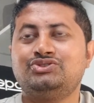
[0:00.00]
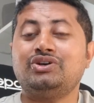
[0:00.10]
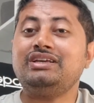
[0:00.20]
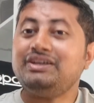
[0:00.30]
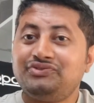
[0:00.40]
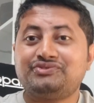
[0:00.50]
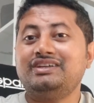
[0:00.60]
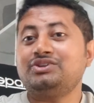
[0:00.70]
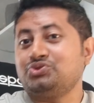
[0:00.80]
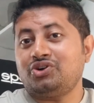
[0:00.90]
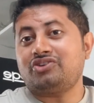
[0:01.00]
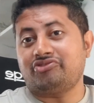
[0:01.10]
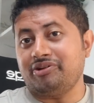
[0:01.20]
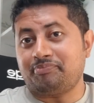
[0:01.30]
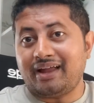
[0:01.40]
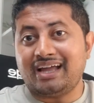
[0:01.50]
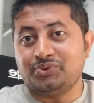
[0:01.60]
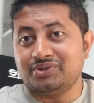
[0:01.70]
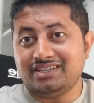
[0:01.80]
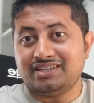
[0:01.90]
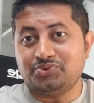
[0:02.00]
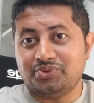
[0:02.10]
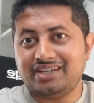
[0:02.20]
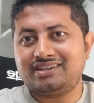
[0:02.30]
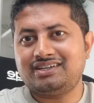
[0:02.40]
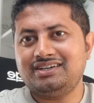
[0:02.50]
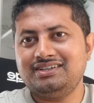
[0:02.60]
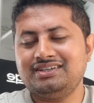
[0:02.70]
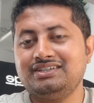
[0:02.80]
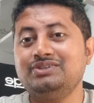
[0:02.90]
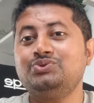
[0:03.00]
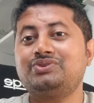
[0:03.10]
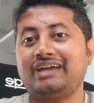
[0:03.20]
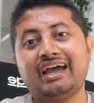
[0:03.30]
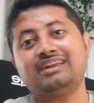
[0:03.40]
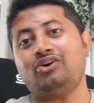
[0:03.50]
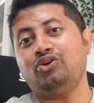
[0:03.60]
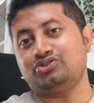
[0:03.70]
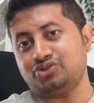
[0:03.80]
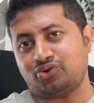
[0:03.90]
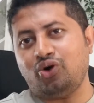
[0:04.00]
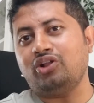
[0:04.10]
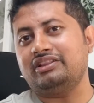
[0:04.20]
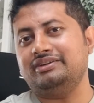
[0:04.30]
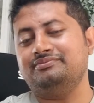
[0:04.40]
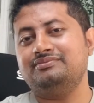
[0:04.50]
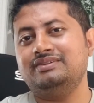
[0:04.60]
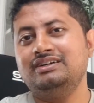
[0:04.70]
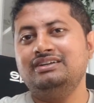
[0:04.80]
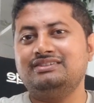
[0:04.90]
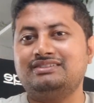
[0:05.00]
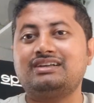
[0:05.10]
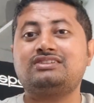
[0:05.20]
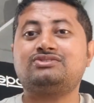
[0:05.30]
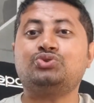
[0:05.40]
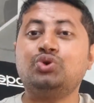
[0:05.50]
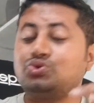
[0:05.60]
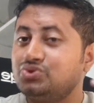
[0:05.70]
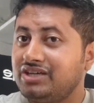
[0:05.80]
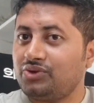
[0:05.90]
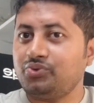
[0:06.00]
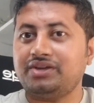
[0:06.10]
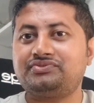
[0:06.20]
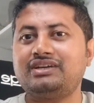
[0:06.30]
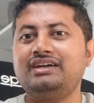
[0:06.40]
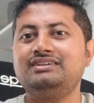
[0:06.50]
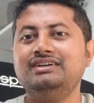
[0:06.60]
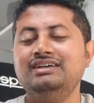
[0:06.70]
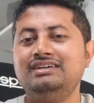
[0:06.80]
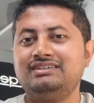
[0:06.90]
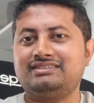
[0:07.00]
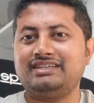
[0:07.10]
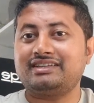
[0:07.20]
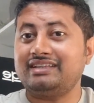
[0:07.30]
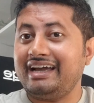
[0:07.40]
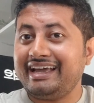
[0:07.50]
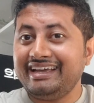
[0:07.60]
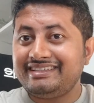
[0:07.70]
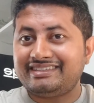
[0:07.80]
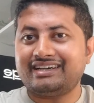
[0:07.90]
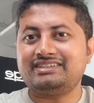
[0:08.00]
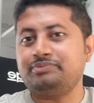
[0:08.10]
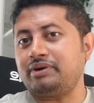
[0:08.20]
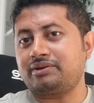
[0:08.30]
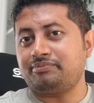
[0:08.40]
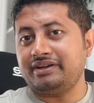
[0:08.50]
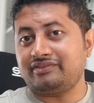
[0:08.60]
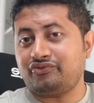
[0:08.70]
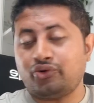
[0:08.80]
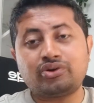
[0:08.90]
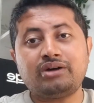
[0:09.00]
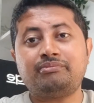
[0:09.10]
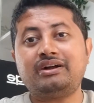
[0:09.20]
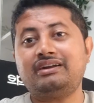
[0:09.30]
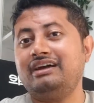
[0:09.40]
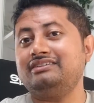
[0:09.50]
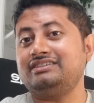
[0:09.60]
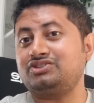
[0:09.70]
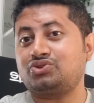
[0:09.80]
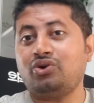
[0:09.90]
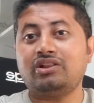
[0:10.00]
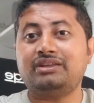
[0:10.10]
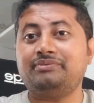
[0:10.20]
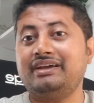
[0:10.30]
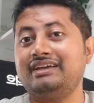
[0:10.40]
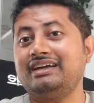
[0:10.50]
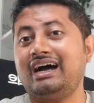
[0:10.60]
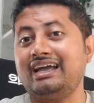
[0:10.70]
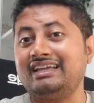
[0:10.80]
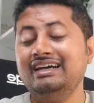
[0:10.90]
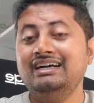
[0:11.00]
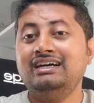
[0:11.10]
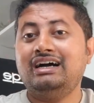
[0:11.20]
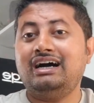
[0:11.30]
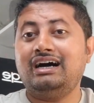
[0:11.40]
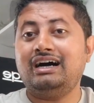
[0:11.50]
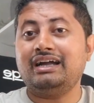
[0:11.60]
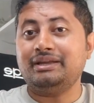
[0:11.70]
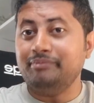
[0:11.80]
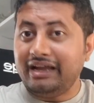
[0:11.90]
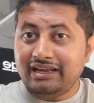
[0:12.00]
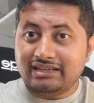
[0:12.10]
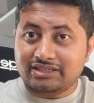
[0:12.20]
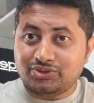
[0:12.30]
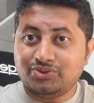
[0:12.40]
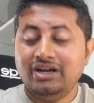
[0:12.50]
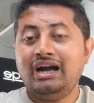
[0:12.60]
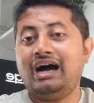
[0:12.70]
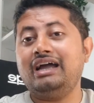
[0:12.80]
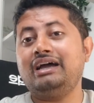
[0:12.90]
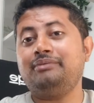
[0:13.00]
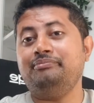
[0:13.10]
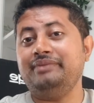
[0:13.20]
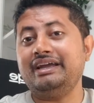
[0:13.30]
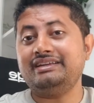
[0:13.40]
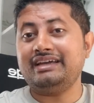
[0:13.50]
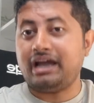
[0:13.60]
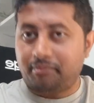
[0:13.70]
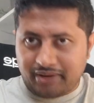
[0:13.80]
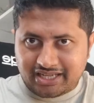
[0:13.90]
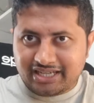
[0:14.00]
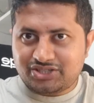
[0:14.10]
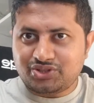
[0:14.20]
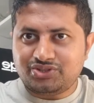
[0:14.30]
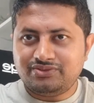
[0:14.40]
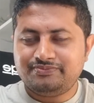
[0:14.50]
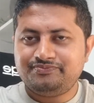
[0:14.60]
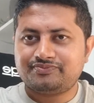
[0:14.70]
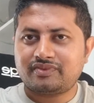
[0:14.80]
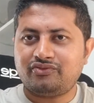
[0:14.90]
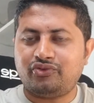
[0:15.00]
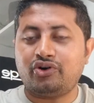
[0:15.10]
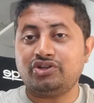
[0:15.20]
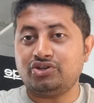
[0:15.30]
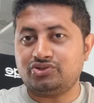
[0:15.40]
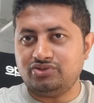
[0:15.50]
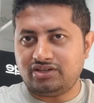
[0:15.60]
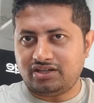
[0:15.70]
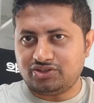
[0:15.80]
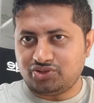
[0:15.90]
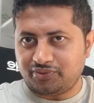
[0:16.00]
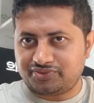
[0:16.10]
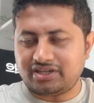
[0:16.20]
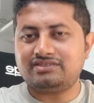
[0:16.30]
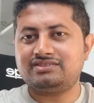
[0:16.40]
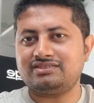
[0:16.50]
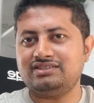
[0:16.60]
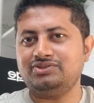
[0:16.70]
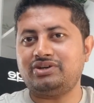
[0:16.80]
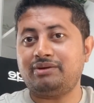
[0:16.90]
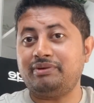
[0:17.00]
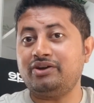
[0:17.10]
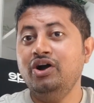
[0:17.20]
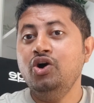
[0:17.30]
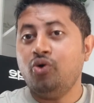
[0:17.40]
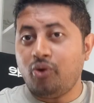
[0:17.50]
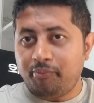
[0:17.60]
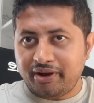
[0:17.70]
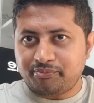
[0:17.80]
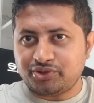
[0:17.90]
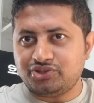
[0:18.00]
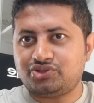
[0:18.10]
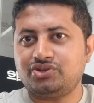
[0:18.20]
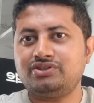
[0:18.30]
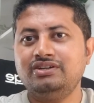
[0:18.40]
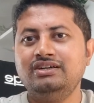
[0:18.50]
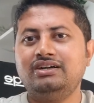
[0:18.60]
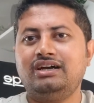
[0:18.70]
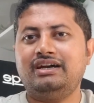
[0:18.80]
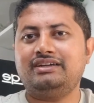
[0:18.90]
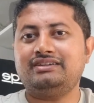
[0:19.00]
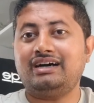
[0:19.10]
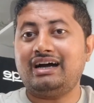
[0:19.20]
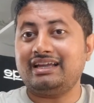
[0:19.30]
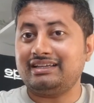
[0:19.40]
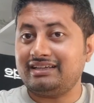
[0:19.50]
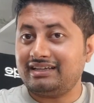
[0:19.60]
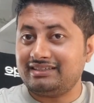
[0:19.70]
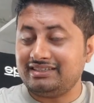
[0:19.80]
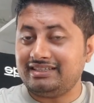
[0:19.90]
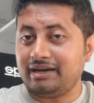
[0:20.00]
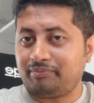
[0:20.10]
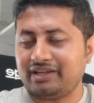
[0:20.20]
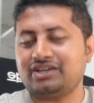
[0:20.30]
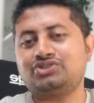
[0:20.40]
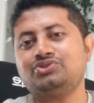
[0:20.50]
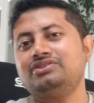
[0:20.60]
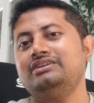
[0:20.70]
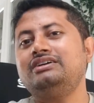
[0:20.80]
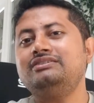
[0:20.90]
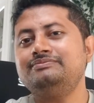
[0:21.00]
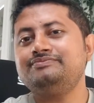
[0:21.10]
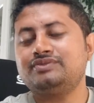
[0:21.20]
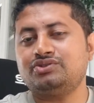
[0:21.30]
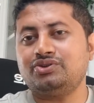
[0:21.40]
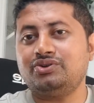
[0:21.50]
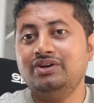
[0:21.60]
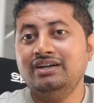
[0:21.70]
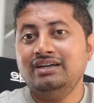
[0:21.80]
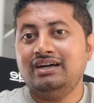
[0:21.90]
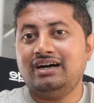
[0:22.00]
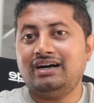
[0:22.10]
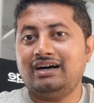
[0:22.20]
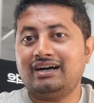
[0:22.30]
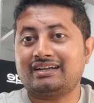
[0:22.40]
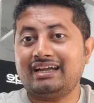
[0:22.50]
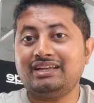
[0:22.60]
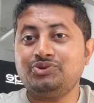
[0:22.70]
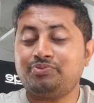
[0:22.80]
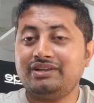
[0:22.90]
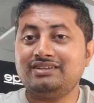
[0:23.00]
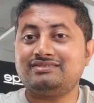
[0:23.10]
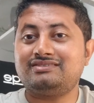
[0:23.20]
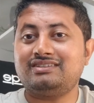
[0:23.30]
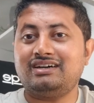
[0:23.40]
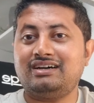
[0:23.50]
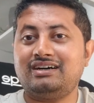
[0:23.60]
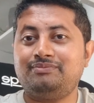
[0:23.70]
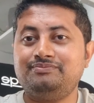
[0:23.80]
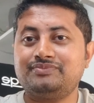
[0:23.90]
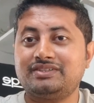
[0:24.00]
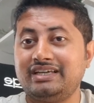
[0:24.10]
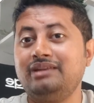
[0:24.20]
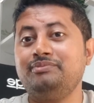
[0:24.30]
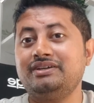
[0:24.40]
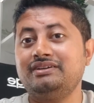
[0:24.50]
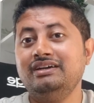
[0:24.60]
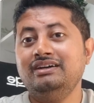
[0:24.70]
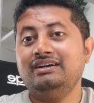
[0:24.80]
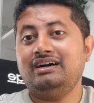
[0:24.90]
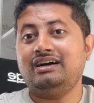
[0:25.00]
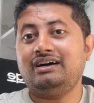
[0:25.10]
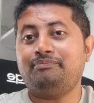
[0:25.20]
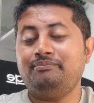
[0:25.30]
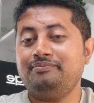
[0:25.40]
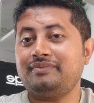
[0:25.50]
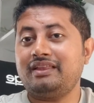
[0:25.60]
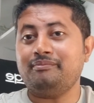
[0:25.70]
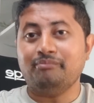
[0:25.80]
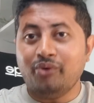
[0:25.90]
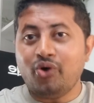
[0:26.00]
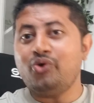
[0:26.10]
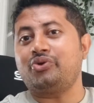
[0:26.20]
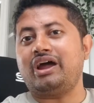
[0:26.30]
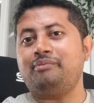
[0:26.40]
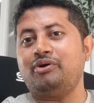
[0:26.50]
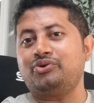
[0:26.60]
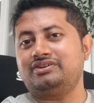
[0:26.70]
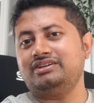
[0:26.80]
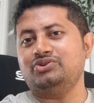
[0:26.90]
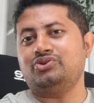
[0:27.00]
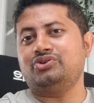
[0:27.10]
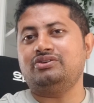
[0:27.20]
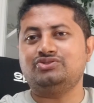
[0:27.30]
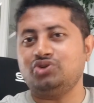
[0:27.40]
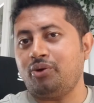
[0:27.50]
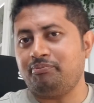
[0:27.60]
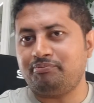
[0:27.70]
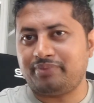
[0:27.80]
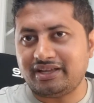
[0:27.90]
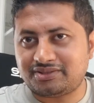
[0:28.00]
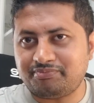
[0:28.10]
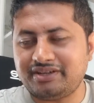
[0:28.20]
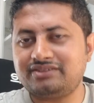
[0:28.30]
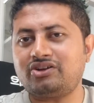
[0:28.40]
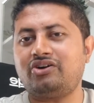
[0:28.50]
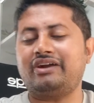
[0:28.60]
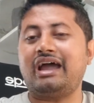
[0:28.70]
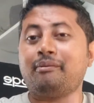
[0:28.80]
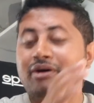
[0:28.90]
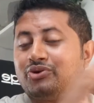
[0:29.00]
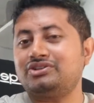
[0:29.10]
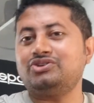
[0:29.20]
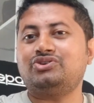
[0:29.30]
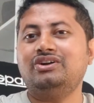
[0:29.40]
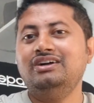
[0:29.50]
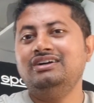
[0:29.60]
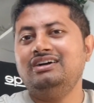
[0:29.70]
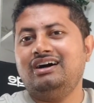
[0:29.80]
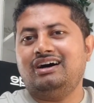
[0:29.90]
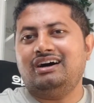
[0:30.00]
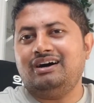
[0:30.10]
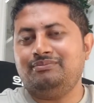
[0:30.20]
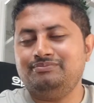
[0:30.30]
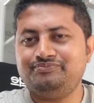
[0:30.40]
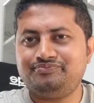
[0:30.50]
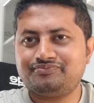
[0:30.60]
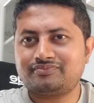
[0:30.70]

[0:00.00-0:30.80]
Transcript: so if they do not reply within a week you can also call them just go to their website take the HR department phone number and just call them, hey, I uh, emailed you, I have made an application for your uh, job search, you have a open position and I did application there. So uh, can you please uh, tell me uh, more about your job placement or about your uh,